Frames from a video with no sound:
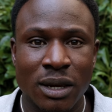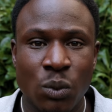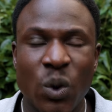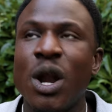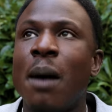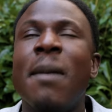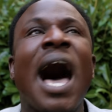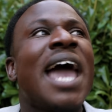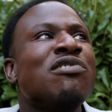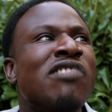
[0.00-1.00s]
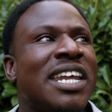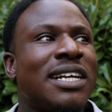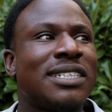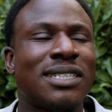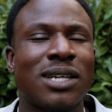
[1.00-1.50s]
We're not mind
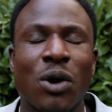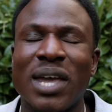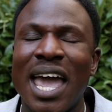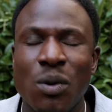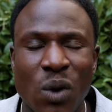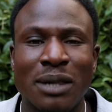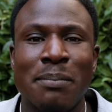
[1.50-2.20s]
readers. Okay, well,